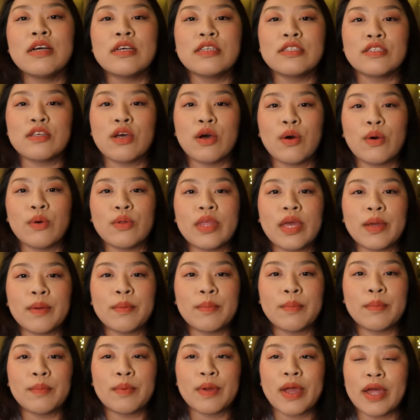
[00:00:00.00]
so
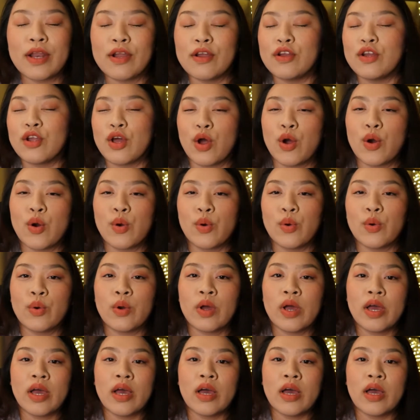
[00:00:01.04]
they kind of know